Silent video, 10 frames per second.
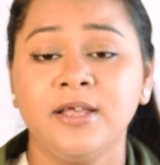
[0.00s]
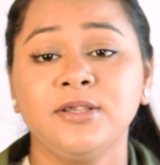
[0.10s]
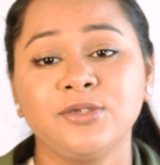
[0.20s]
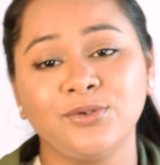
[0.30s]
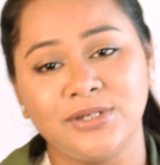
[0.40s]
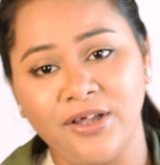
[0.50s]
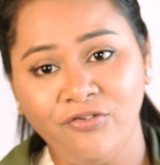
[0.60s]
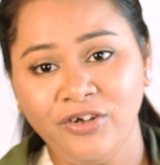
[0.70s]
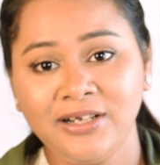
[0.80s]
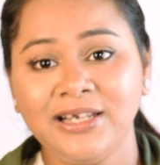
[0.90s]
So
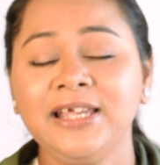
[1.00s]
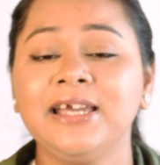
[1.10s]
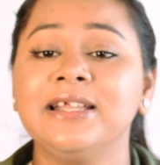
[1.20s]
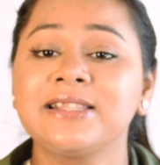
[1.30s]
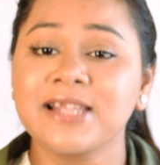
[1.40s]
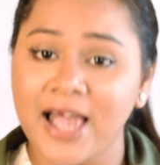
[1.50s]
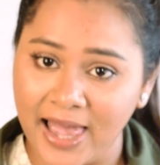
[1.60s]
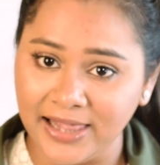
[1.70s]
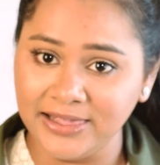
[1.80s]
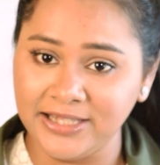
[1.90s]
definitely it's
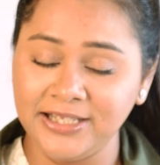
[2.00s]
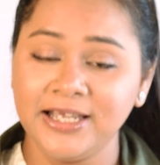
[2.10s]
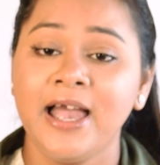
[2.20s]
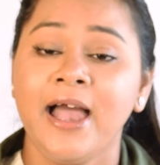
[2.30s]
healthy.